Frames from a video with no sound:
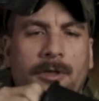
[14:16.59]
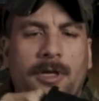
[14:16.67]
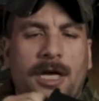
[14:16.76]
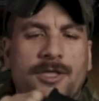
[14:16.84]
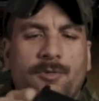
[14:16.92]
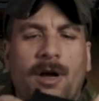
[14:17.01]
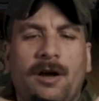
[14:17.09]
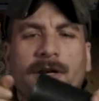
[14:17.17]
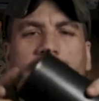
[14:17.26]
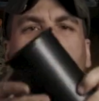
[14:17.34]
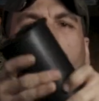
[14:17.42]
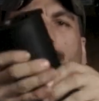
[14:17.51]
as well
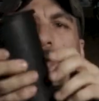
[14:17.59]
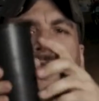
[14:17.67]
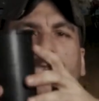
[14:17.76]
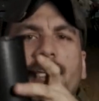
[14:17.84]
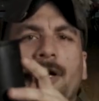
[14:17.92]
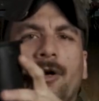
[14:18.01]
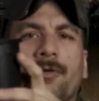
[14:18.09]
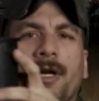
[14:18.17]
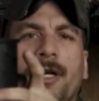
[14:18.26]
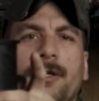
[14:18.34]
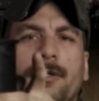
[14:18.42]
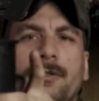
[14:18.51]
as removing the
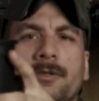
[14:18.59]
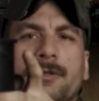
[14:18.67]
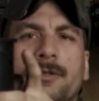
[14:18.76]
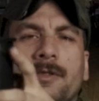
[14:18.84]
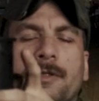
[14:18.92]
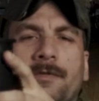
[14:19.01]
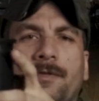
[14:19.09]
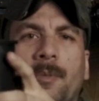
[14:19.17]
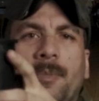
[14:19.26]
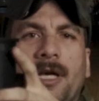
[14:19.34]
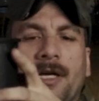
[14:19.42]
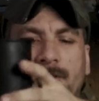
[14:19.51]
O-ring
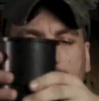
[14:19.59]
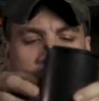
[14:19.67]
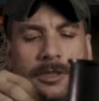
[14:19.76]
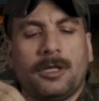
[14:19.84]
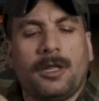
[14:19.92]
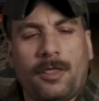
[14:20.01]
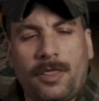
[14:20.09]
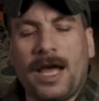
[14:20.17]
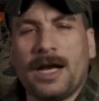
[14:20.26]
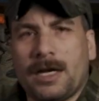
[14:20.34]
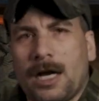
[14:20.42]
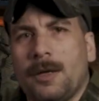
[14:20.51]
from this,
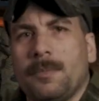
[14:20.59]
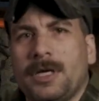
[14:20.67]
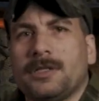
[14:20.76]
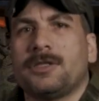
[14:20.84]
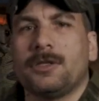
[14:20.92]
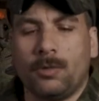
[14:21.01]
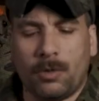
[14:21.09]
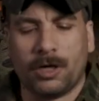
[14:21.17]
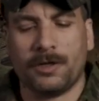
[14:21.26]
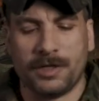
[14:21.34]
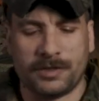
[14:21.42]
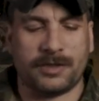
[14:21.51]
that got me to
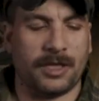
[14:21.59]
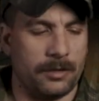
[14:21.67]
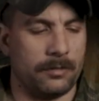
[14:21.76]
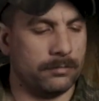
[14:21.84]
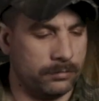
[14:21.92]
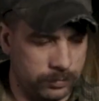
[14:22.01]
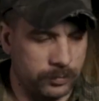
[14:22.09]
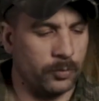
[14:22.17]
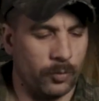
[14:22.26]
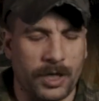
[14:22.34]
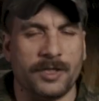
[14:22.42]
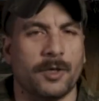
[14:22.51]
where this thing
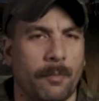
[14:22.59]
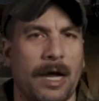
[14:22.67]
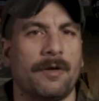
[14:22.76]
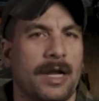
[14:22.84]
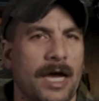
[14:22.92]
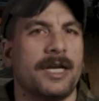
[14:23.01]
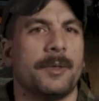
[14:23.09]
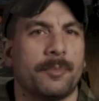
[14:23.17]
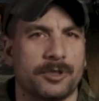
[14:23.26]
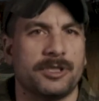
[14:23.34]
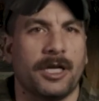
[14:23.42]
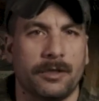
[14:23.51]
is about
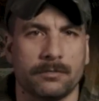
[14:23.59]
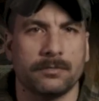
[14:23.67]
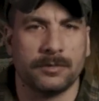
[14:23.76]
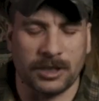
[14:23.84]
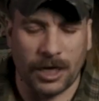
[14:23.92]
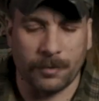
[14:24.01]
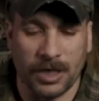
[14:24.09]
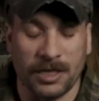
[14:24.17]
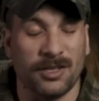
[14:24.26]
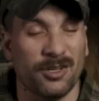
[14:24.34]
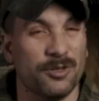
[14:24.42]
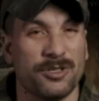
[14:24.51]
90% time. And
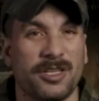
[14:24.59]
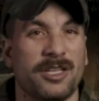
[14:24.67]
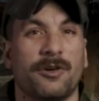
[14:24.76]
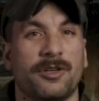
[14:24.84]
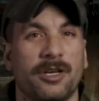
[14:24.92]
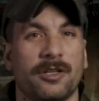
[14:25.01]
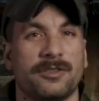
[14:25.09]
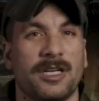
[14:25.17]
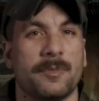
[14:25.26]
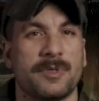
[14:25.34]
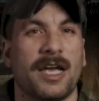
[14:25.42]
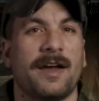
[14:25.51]
usually the only other
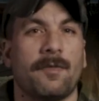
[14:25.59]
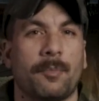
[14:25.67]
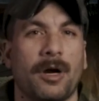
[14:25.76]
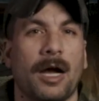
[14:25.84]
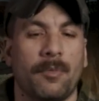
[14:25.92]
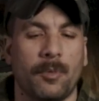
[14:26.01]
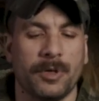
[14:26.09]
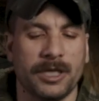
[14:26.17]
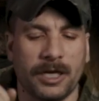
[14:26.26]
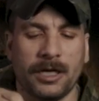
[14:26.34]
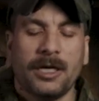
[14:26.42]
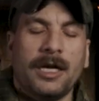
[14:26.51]
times I have a problem with
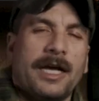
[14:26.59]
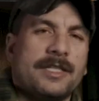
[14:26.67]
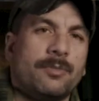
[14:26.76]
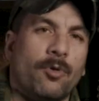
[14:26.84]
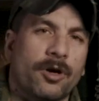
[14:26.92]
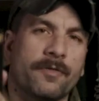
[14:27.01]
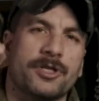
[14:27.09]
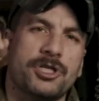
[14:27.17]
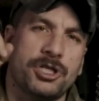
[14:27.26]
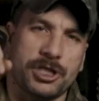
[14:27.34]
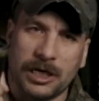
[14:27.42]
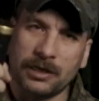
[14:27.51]
it, it's more of a
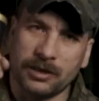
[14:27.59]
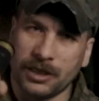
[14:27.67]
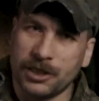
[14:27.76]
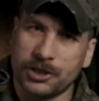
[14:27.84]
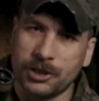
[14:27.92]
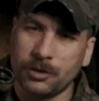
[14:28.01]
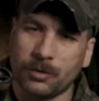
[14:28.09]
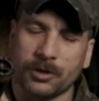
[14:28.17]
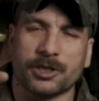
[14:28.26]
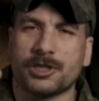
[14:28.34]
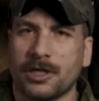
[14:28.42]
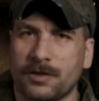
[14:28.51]
shell issue where
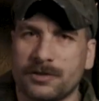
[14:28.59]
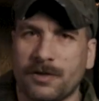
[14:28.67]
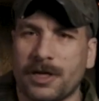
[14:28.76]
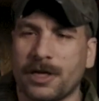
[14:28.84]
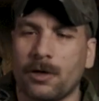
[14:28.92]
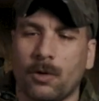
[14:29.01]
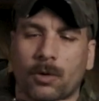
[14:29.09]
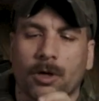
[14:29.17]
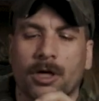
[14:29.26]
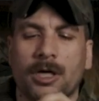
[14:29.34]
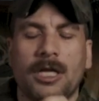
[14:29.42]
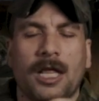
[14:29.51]
the shell is leaking
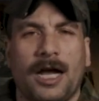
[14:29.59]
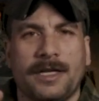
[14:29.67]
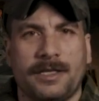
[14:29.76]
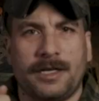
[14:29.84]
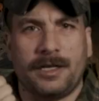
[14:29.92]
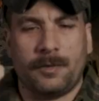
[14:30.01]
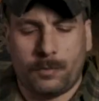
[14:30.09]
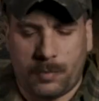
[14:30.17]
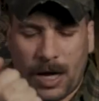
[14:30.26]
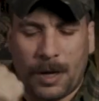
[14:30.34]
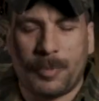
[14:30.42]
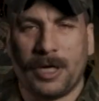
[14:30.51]
or I didn't
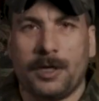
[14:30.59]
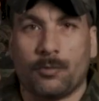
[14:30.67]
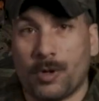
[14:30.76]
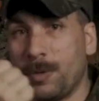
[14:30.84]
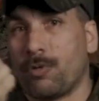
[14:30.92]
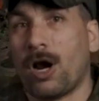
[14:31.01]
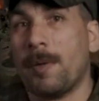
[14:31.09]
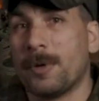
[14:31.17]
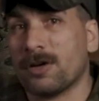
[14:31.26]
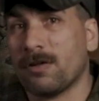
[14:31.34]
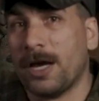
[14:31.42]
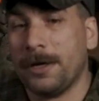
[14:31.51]
pop it and reprime
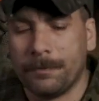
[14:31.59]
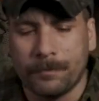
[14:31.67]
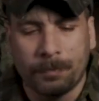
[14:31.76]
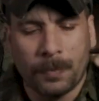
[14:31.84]
it right,